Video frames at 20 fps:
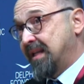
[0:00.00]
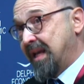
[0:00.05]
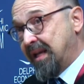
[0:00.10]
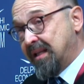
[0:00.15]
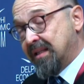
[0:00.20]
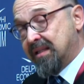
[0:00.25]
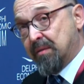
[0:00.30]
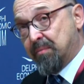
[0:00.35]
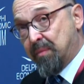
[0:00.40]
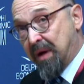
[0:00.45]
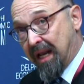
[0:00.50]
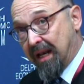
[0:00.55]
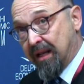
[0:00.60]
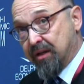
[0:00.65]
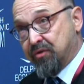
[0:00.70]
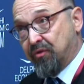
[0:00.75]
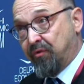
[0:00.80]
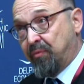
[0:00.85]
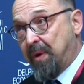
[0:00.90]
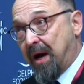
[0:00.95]
the balance
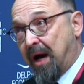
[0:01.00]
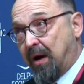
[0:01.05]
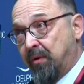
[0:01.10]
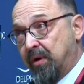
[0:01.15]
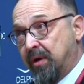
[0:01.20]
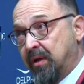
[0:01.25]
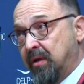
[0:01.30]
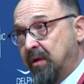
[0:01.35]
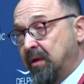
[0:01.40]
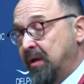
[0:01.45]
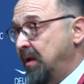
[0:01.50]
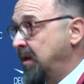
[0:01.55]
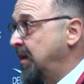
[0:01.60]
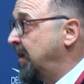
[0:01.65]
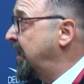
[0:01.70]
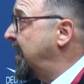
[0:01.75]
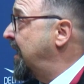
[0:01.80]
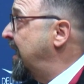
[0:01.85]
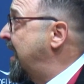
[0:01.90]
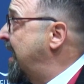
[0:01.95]
of power,
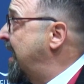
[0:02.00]
and